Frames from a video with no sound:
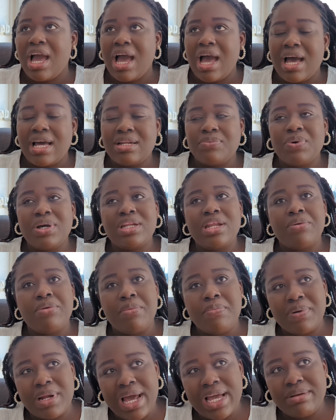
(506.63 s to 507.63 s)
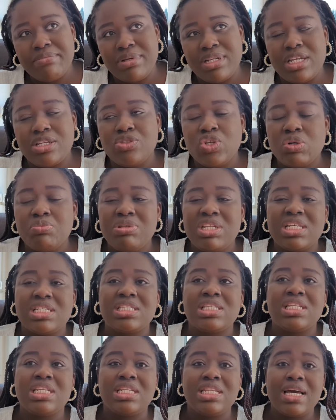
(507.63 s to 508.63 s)
And when they replied me, they told me they
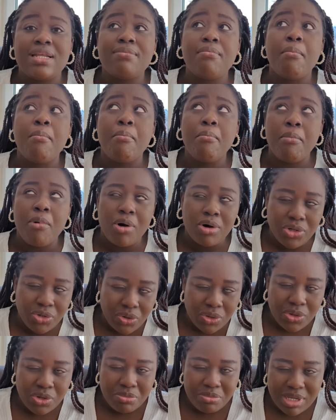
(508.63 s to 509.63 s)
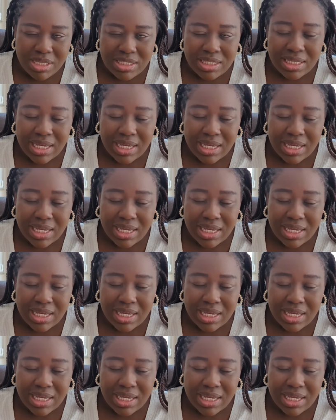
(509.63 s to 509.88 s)
still needed more documents.